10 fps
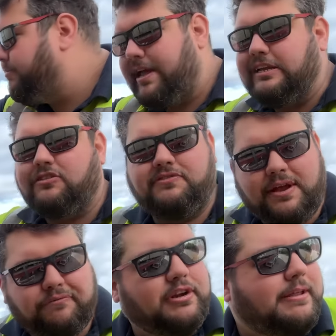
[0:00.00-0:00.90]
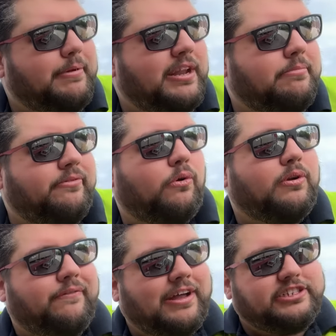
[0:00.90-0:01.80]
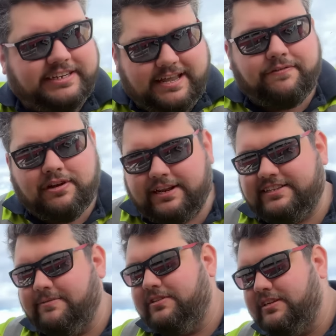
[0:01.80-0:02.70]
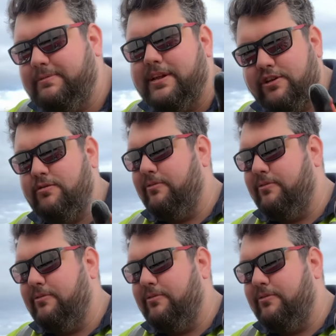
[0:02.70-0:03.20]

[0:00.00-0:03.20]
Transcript: But yes, I've definitely been here before, and I've actually definitely tipped at this B&Q